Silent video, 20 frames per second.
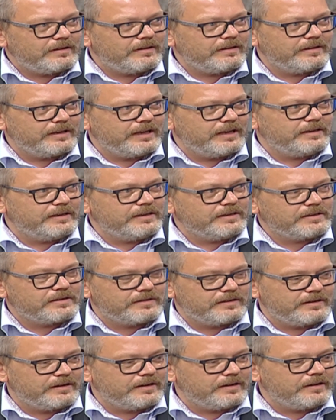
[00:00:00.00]
that is
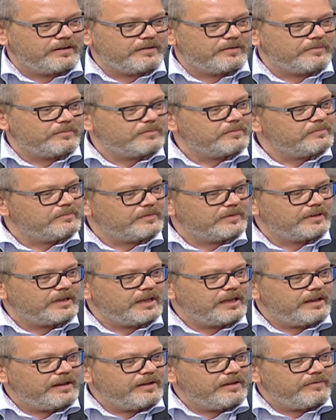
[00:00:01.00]

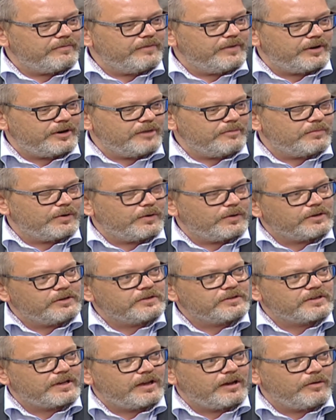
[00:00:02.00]
very
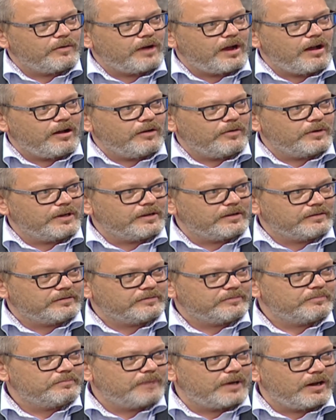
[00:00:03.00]
important how our
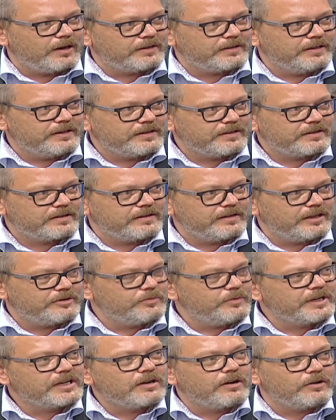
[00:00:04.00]
partners that
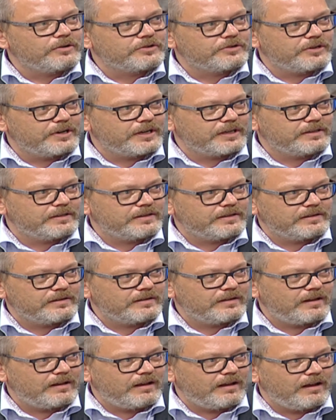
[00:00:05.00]
we contract
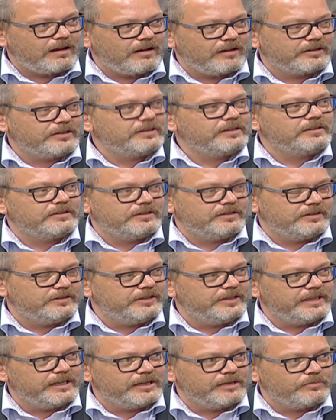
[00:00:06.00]
are
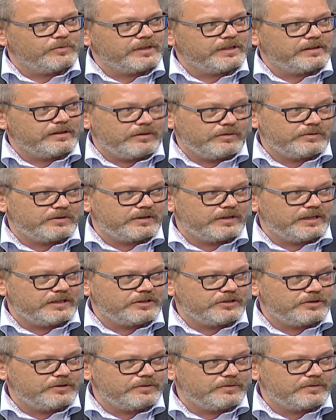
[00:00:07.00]
dealing with those
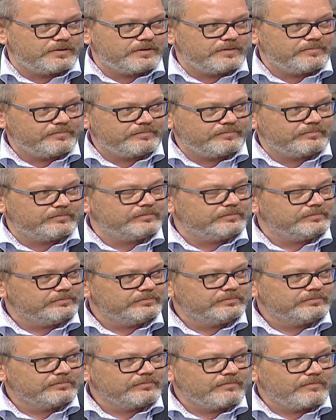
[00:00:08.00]
issues.
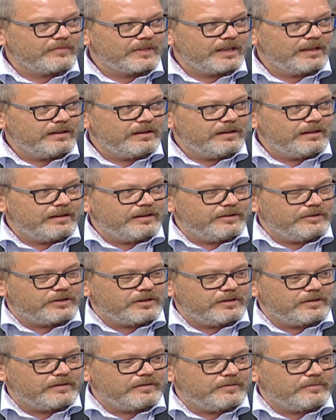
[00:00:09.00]

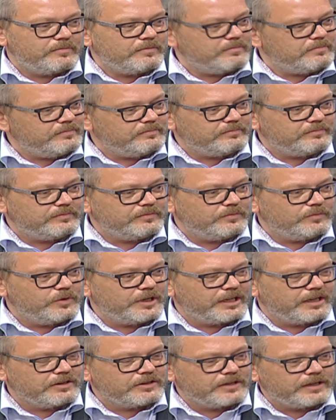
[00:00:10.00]
We
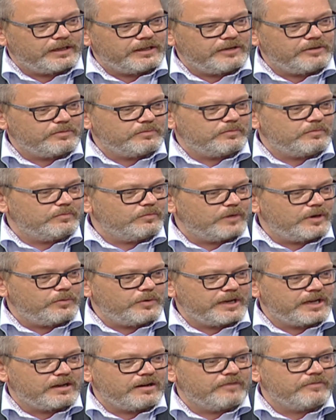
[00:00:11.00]
can tell you where we
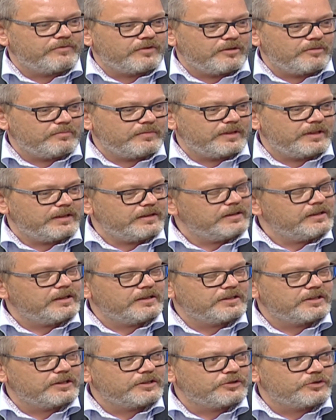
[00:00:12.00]
come from.
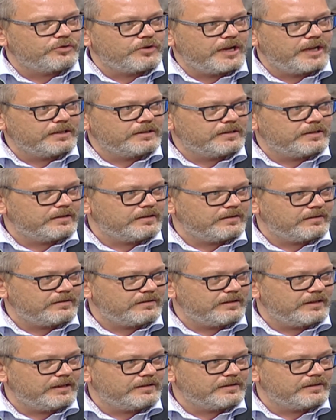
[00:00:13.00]
It's a trend
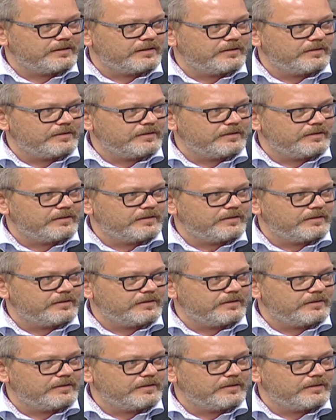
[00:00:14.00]
that